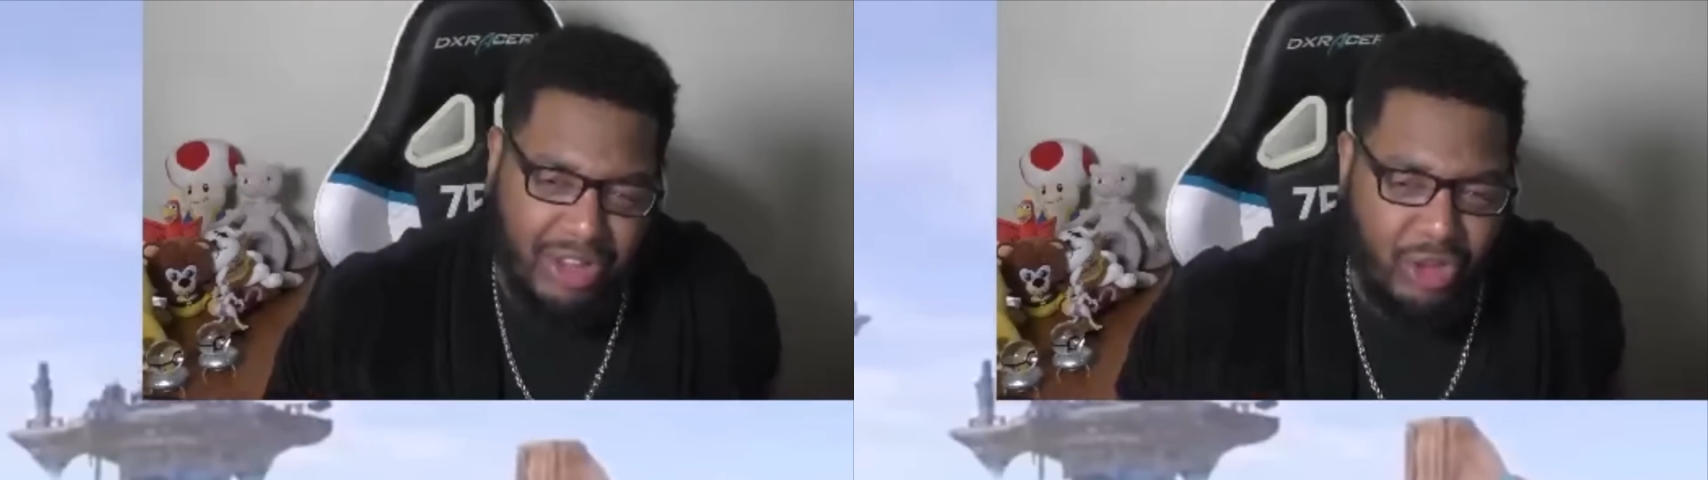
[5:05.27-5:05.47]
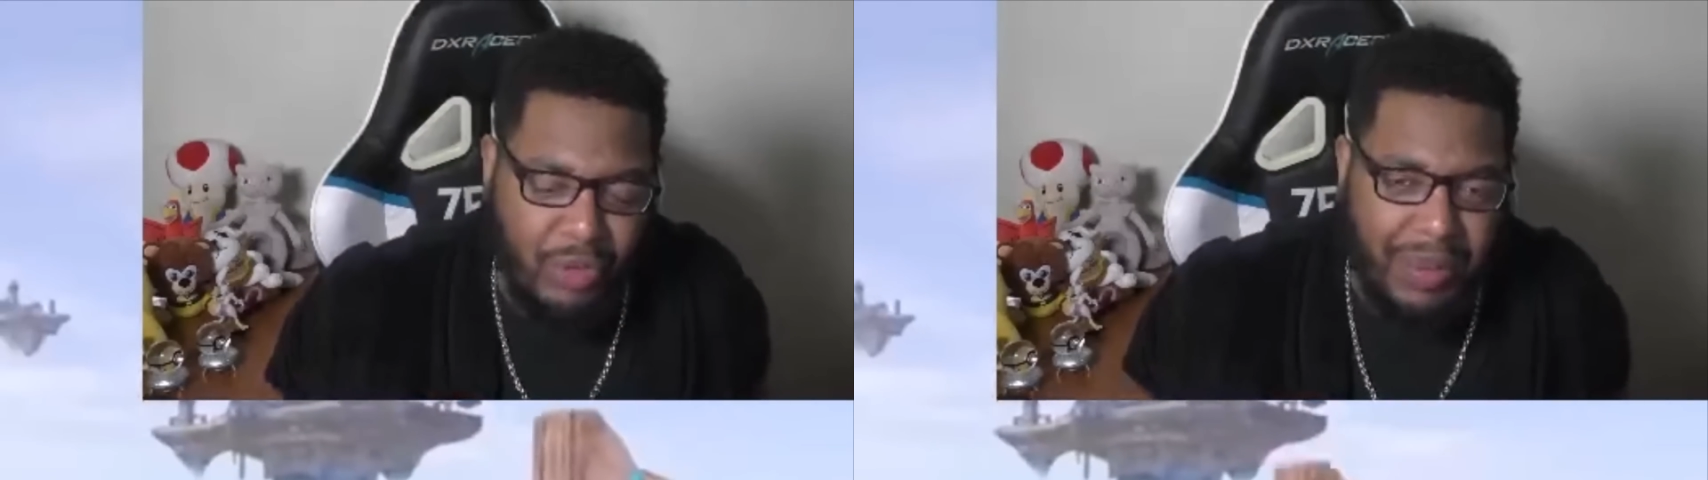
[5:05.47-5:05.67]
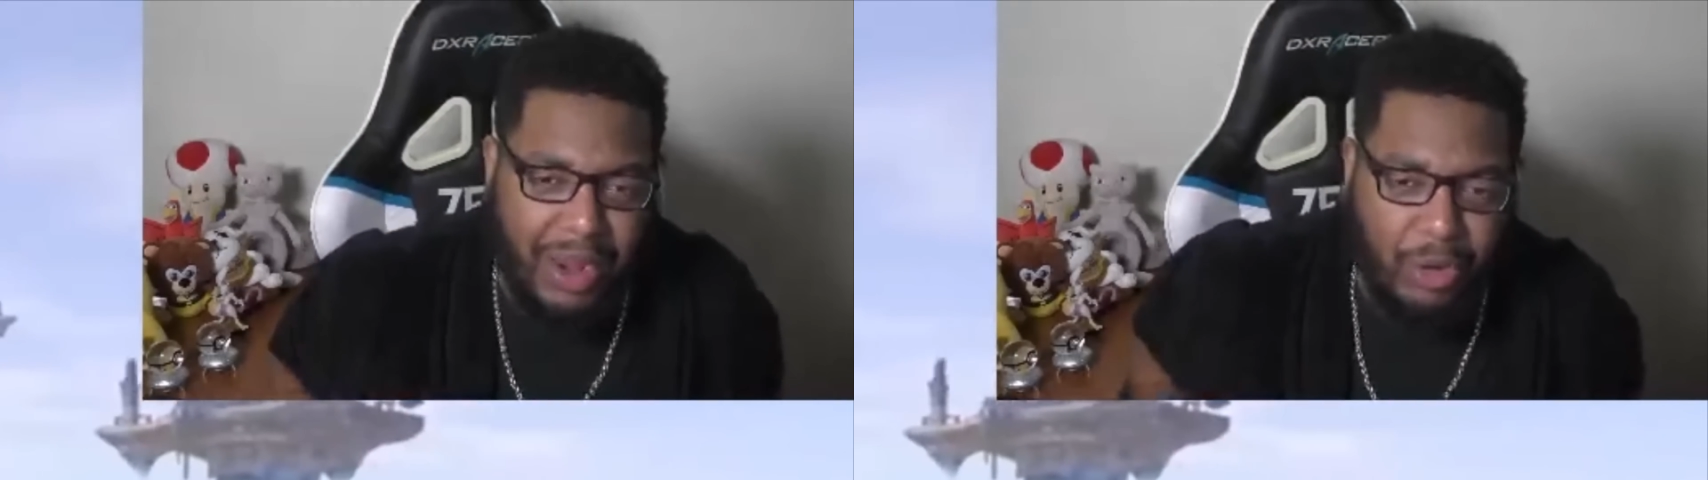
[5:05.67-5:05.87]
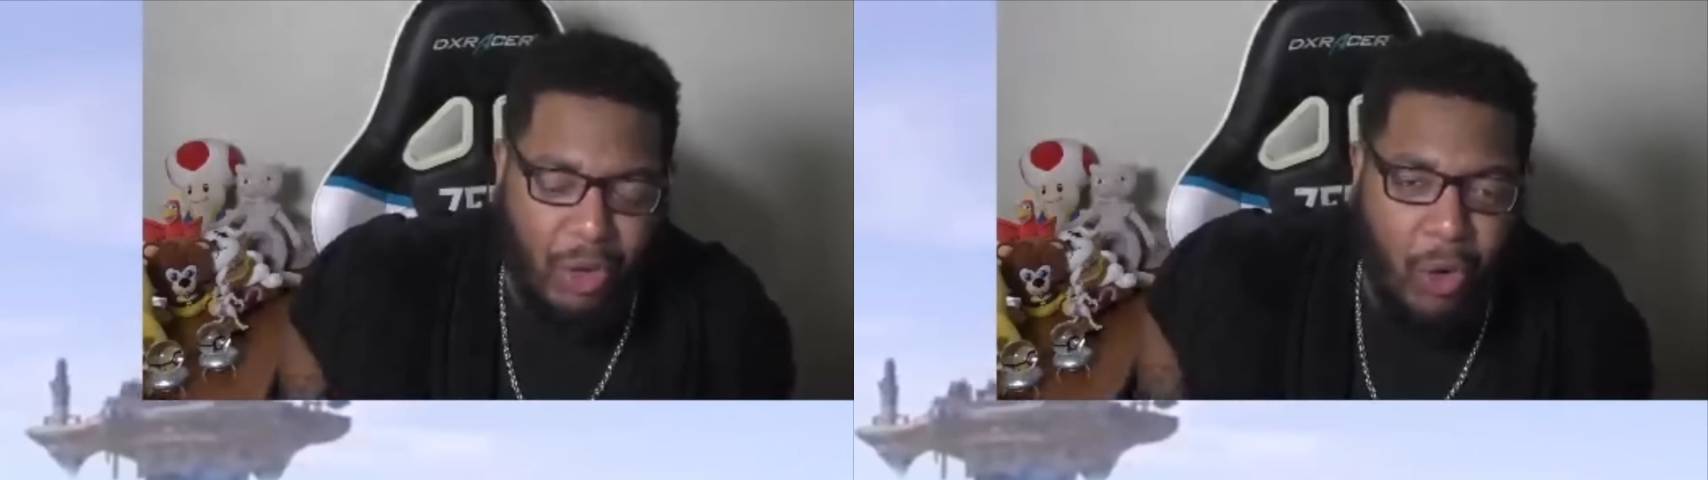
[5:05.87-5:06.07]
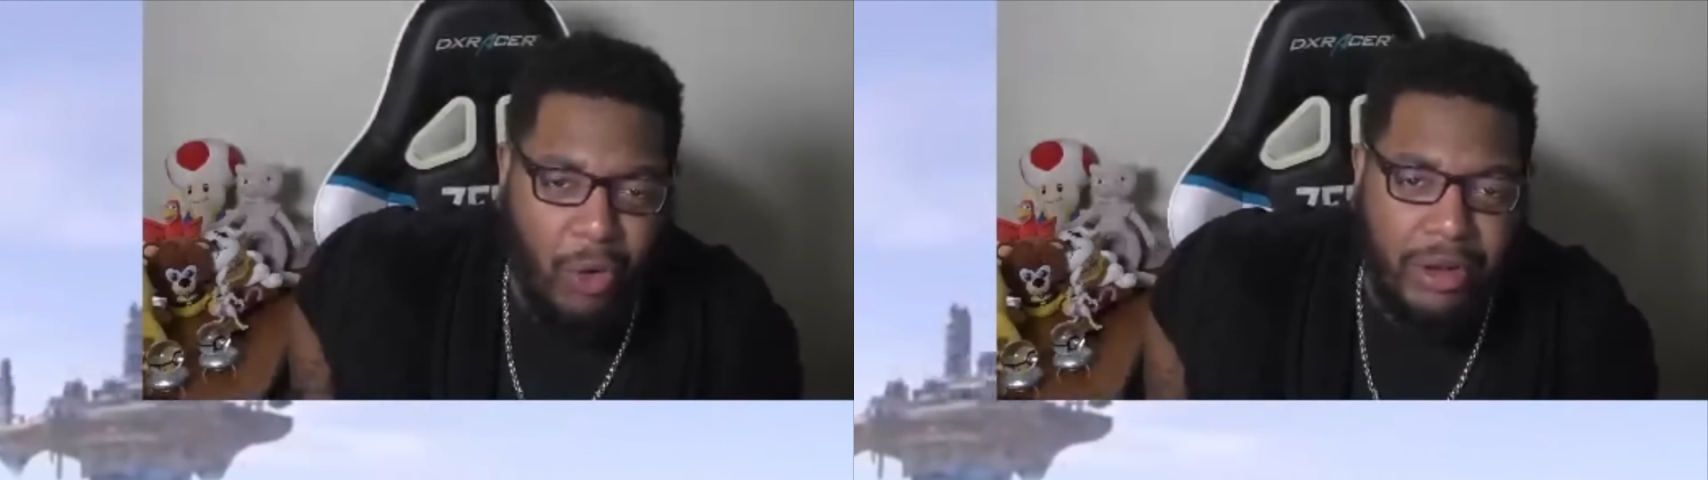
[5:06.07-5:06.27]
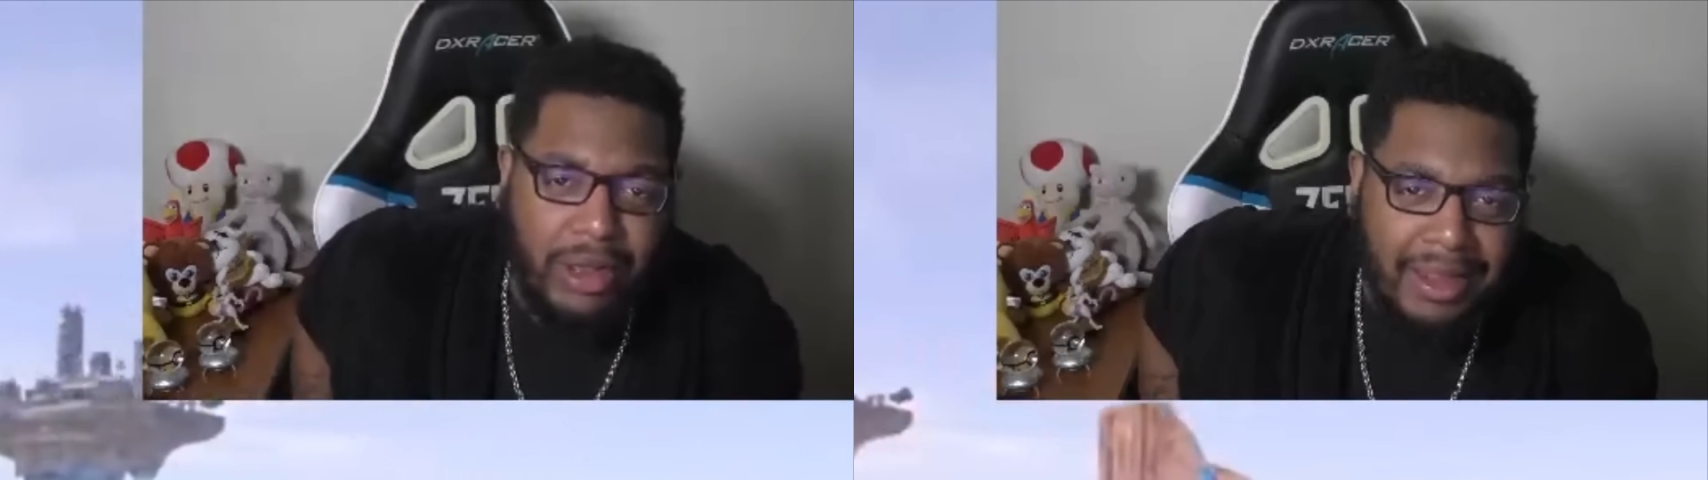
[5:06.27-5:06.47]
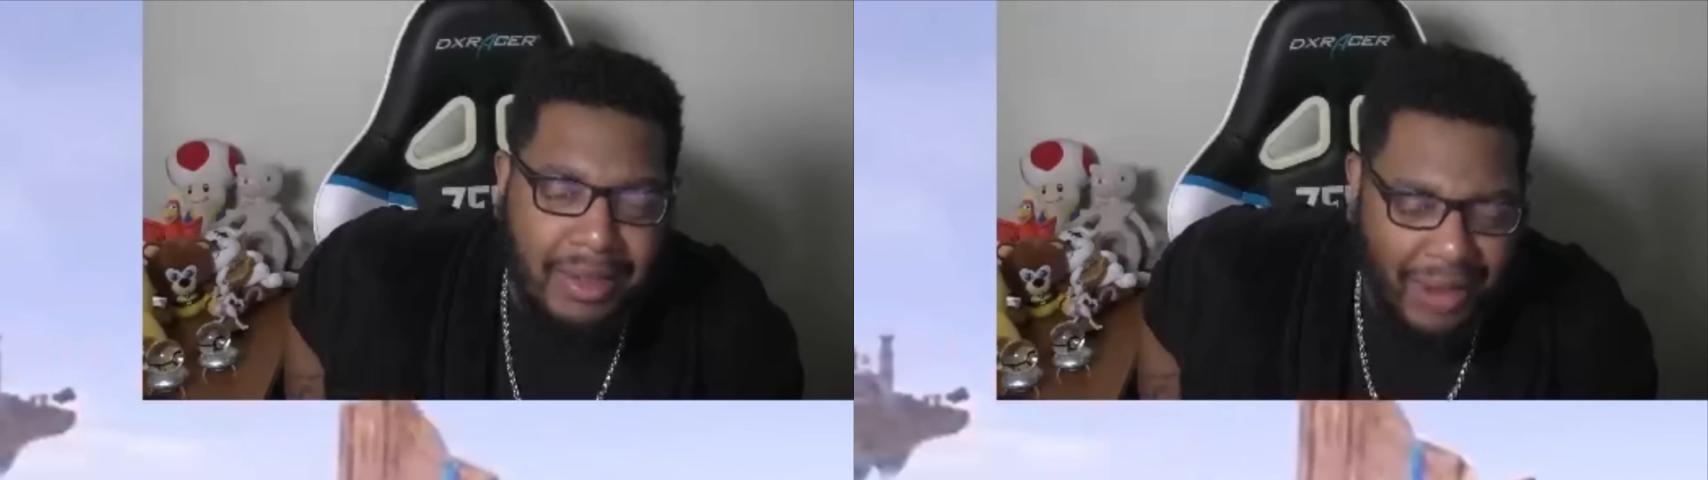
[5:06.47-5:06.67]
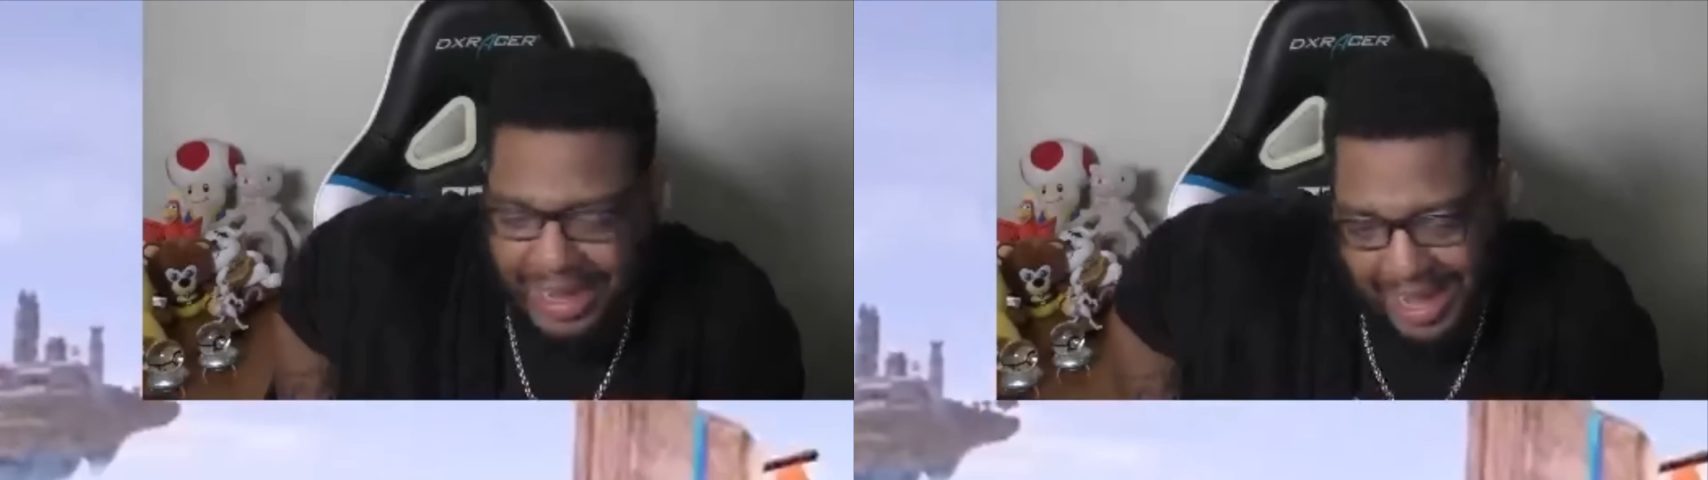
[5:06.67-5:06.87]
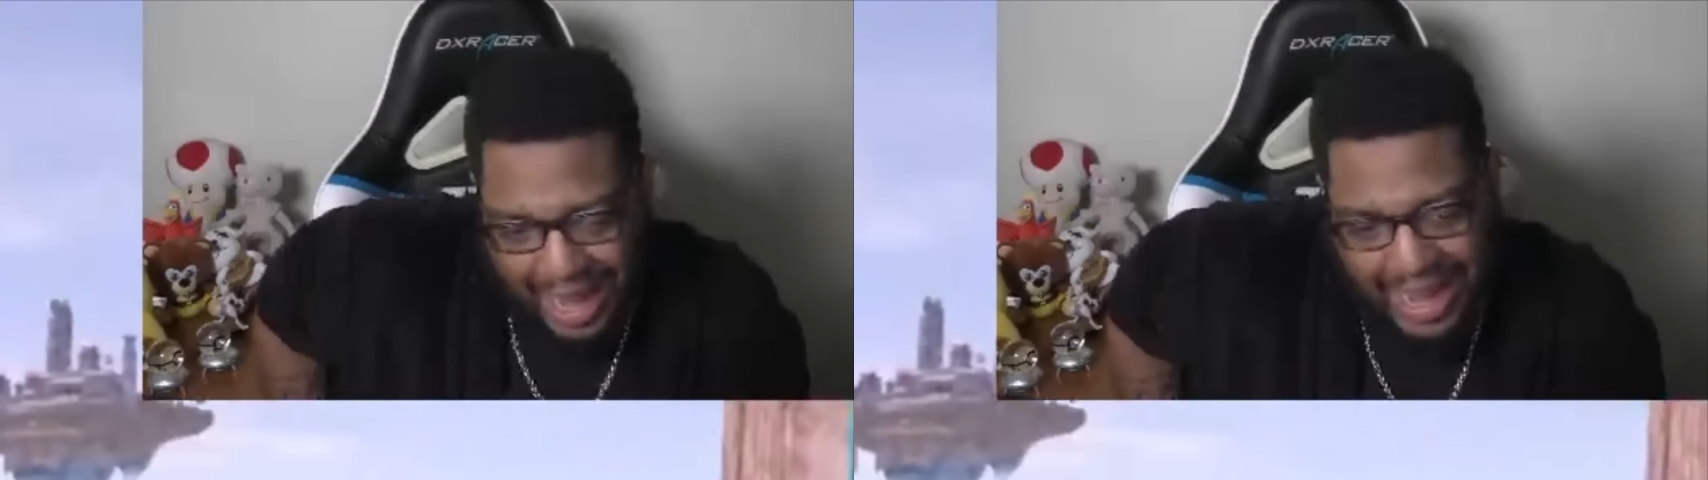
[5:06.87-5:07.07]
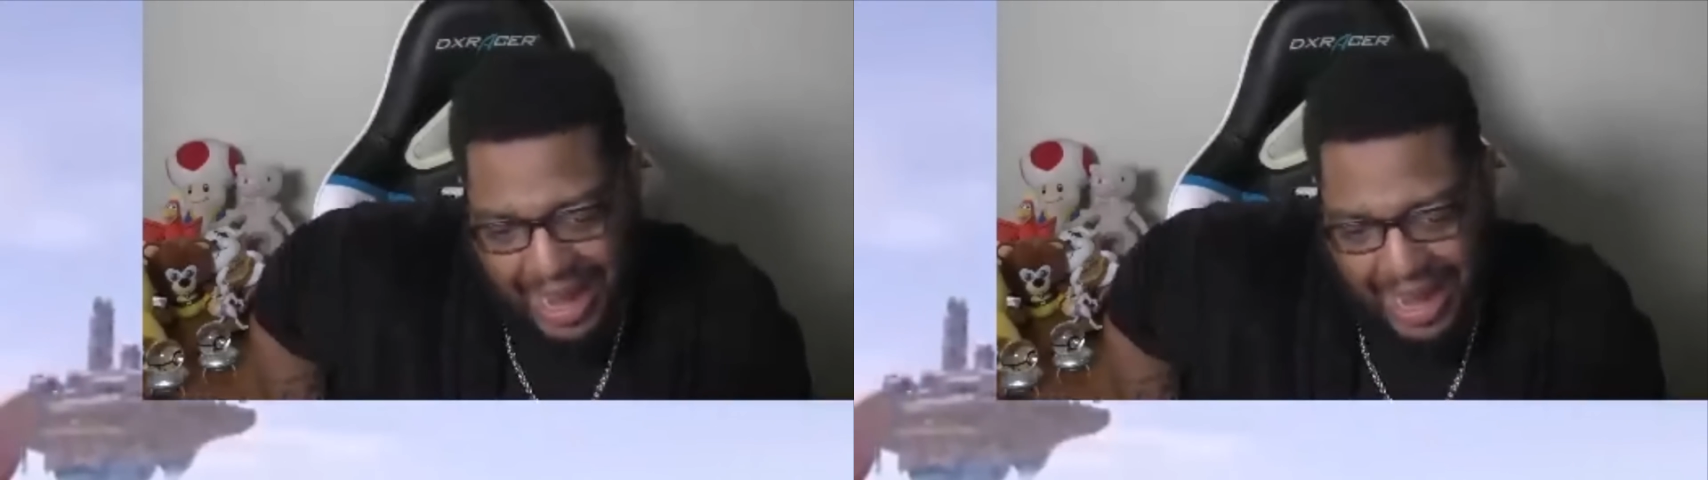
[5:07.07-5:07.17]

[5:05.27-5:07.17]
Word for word: to toot my own horn. I got I,